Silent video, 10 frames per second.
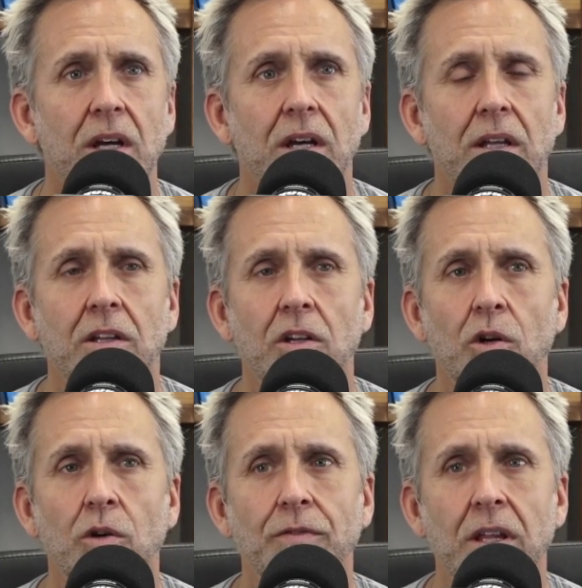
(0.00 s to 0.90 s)

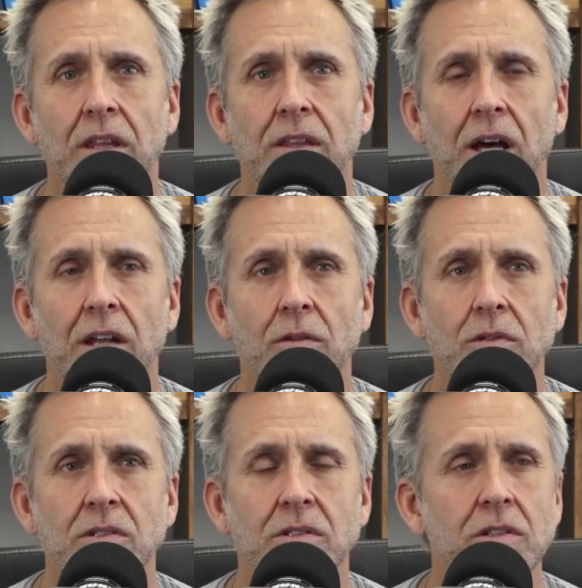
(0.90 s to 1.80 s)
if they thought it
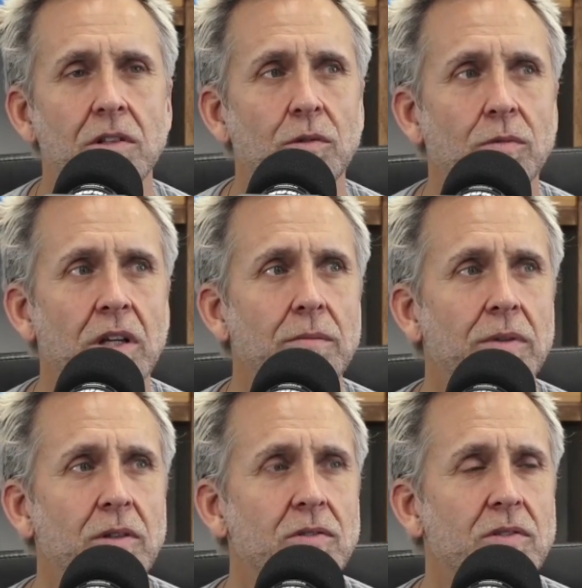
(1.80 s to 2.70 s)
was,
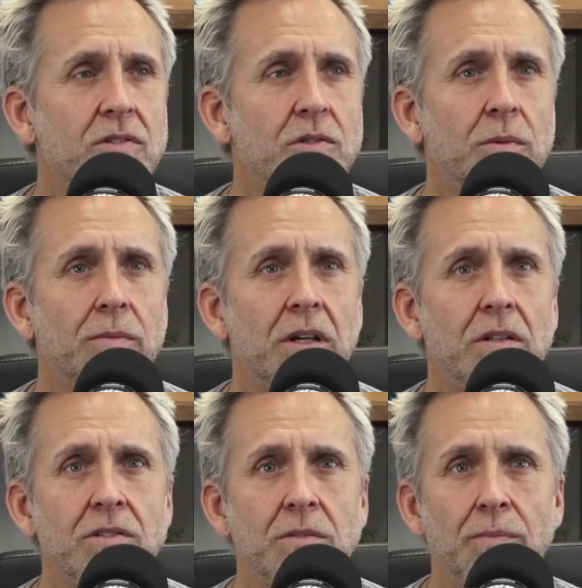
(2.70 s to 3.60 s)
rainbows,
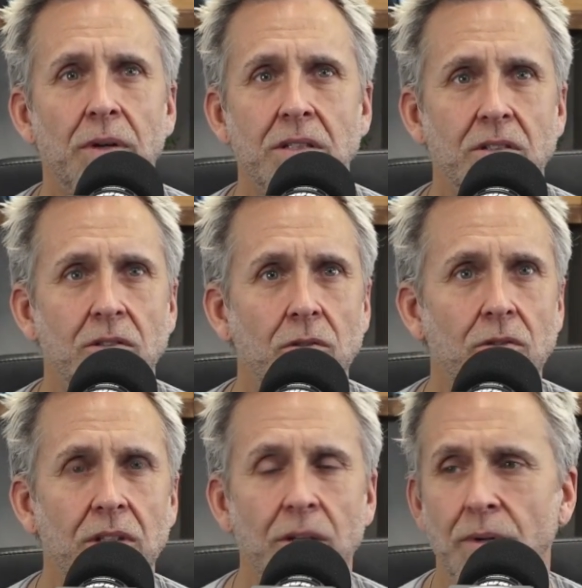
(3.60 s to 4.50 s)
supermodels, and pots of
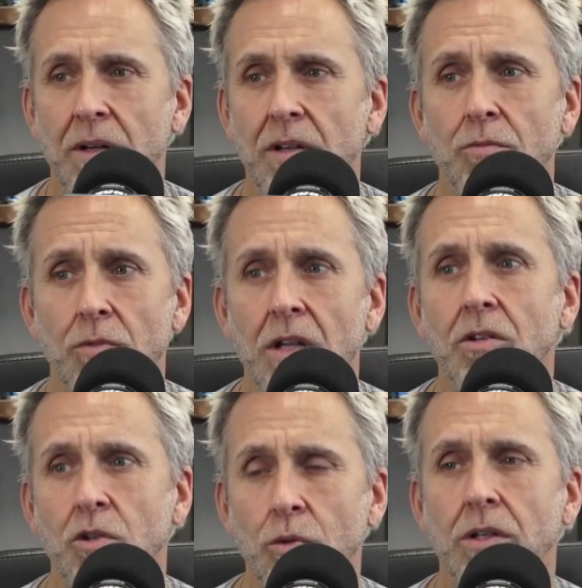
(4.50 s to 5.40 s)
gold, they'd probably
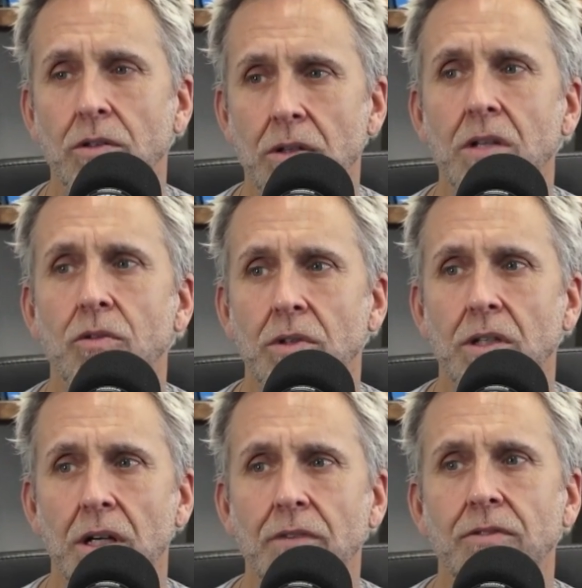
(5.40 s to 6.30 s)
run quicker into
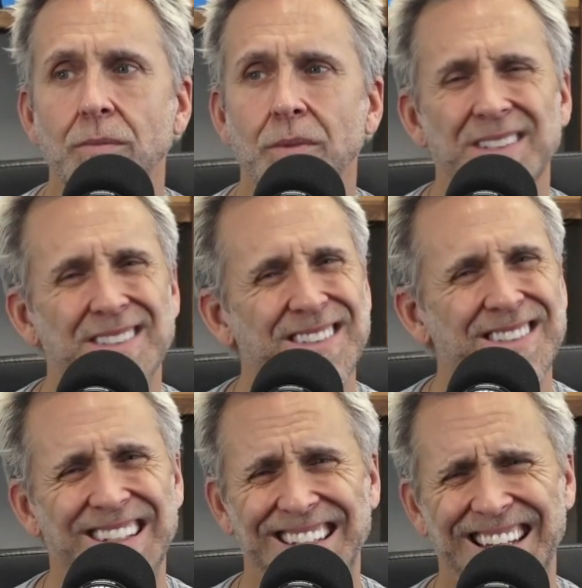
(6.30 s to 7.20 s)
recovery. But it's
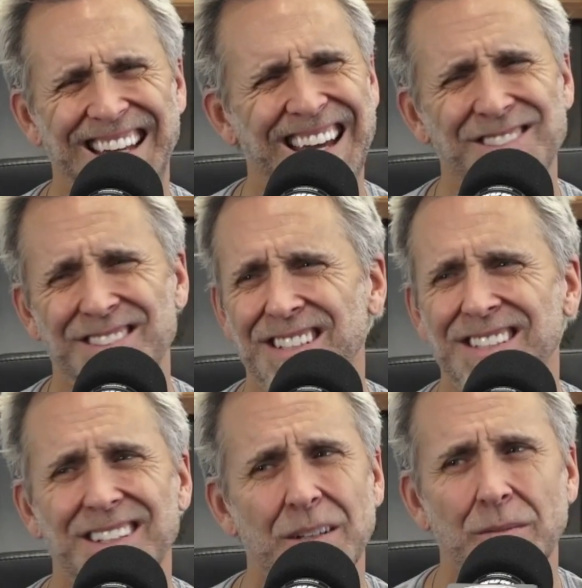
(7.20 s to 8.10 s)
just like, how's
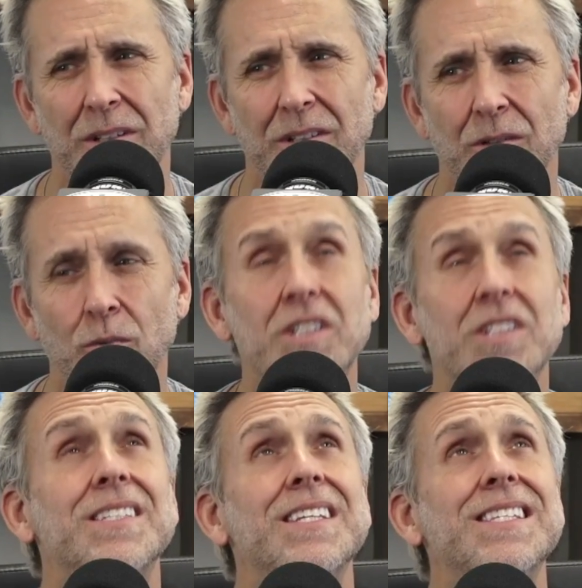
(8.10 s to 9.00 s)
this going to be good? Which
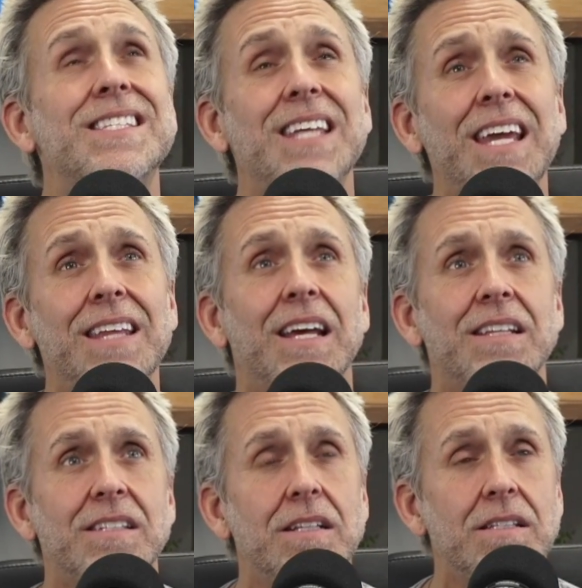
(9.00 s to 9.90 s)
is insane.
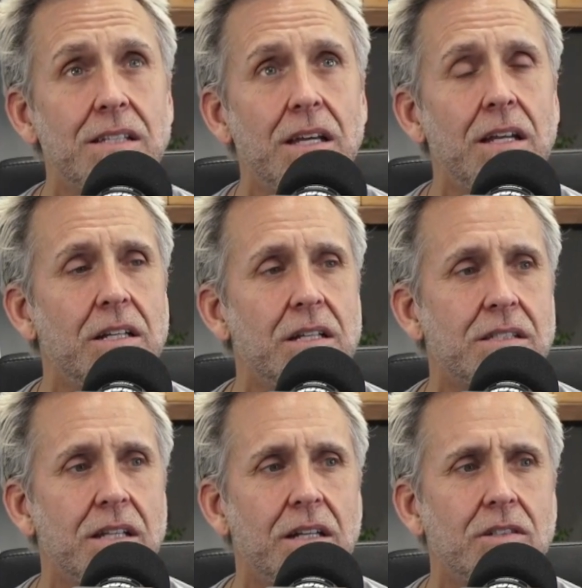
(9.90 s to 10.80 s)
That's the insanity.
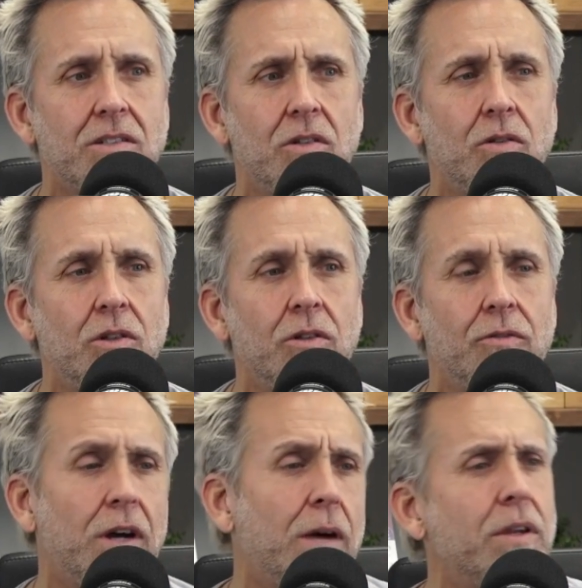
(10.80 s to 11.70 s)
It's like, so you're
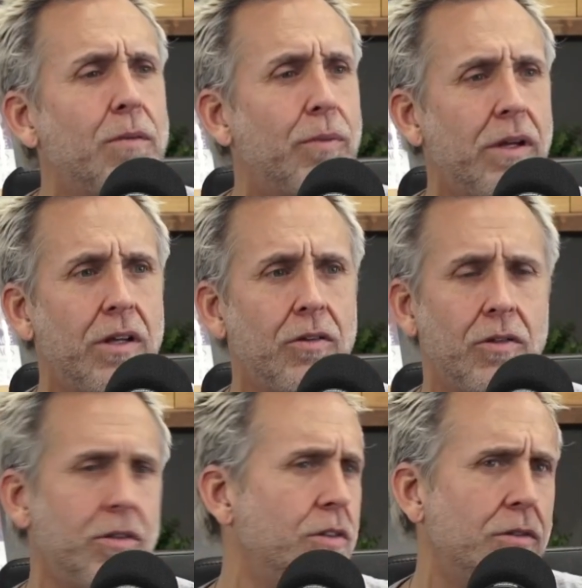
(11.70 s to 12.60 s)
vomiting blood
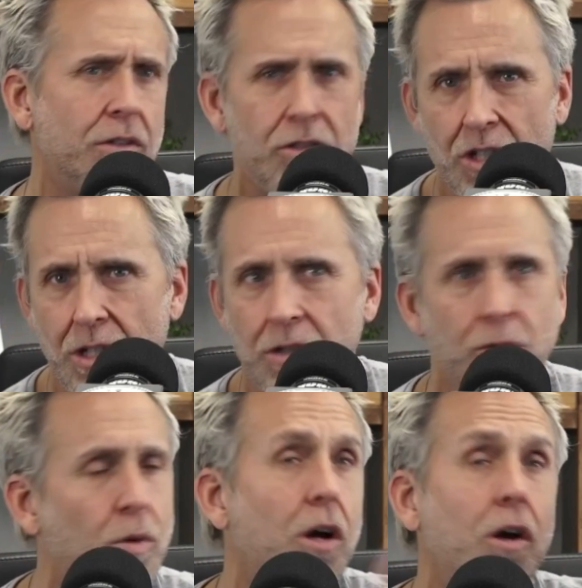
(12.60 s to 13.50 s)
or you're in jail
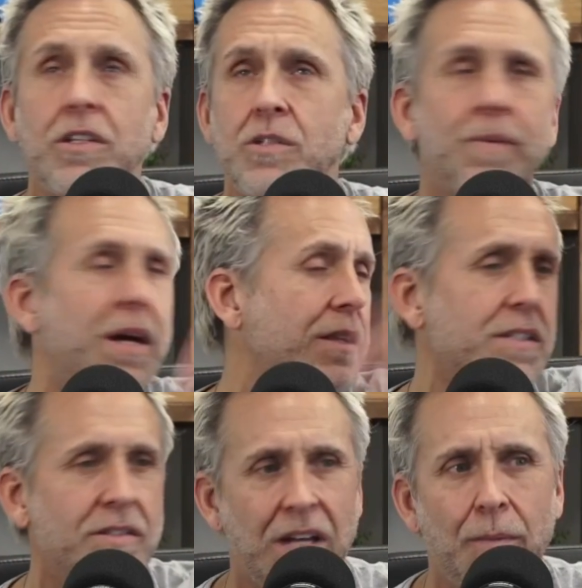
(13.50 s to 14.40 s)
or all these bad
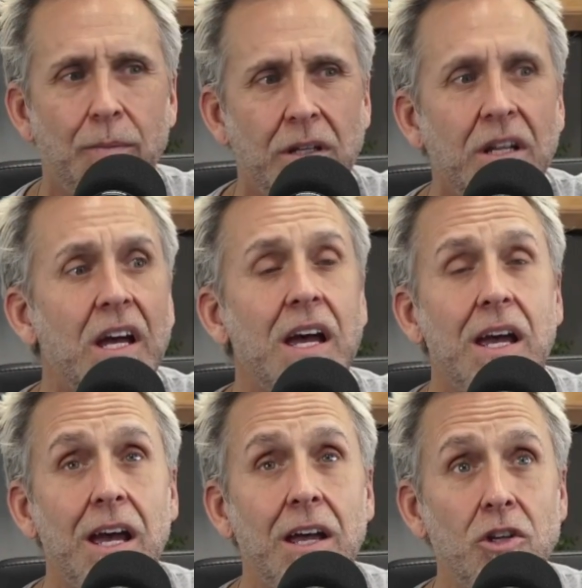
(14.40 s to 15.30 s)
things are happening,
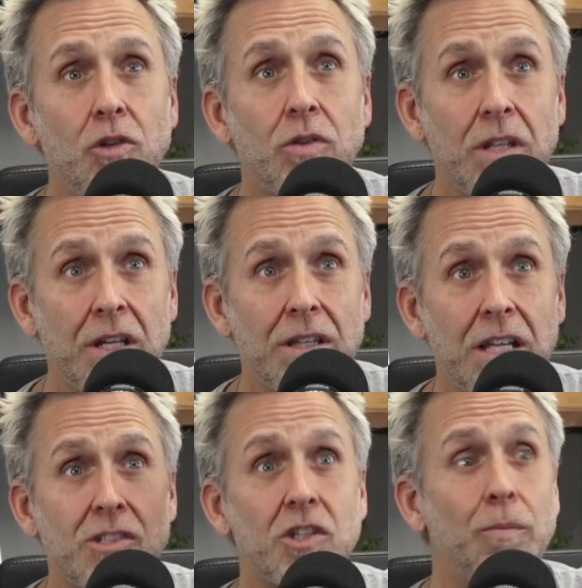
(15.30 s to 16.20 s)
and you think
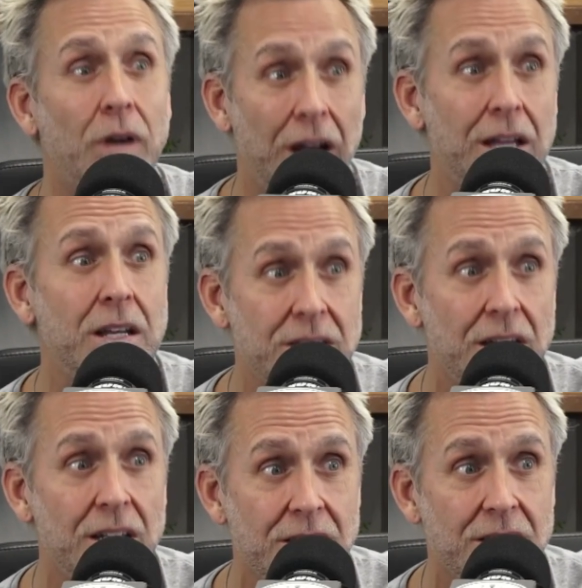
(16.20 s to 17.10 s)
that sobriety is
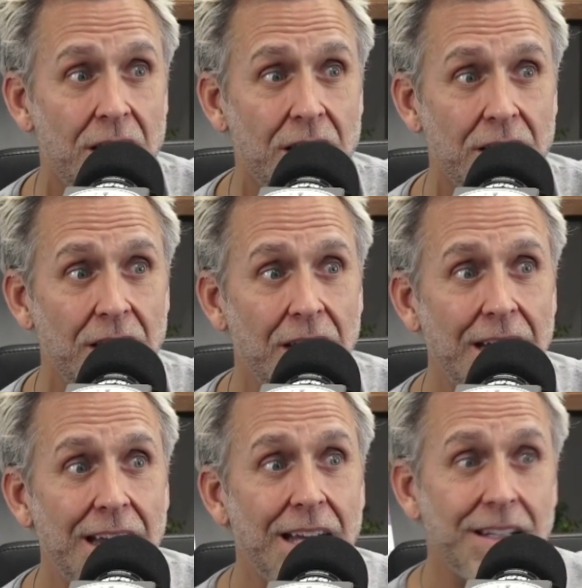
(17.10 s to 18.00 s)
going to suck?
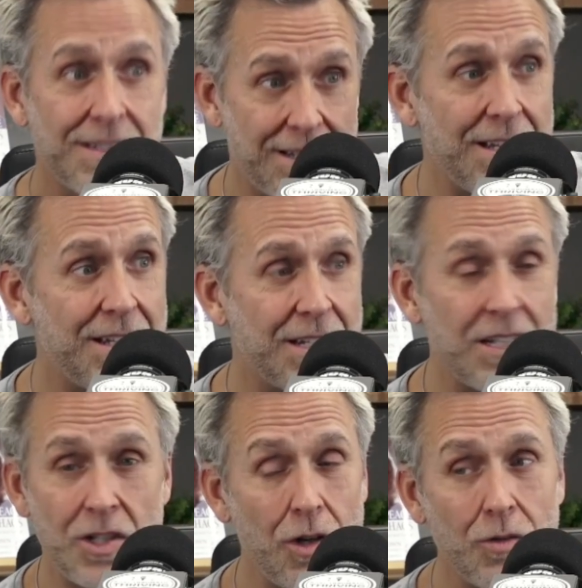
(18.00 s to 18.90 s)

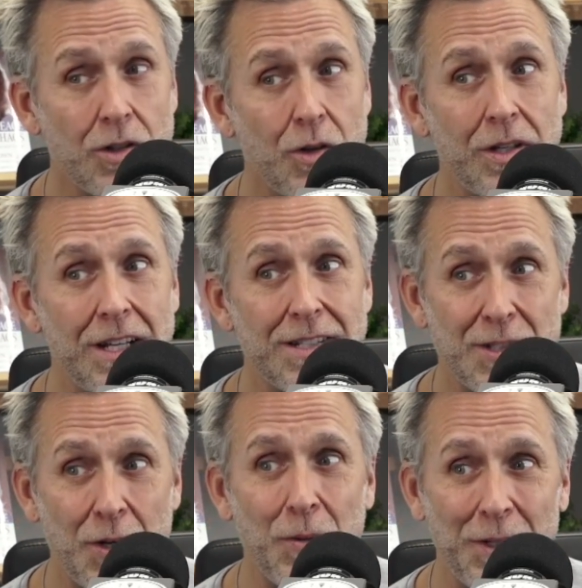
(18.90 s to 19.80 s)
Because you don't go to get
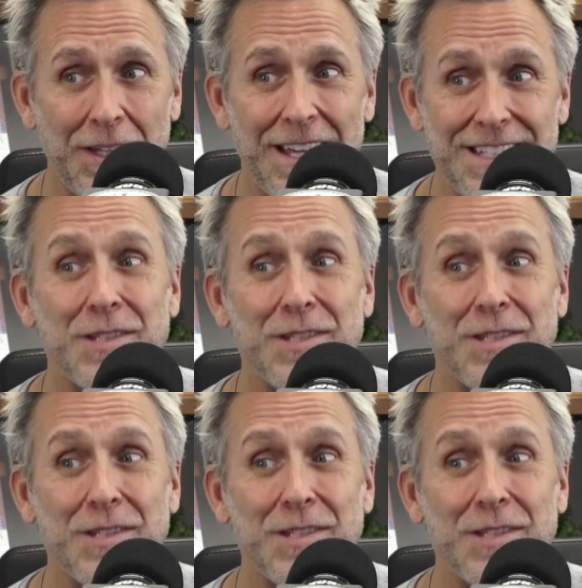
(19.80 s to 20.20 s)
sober unless it's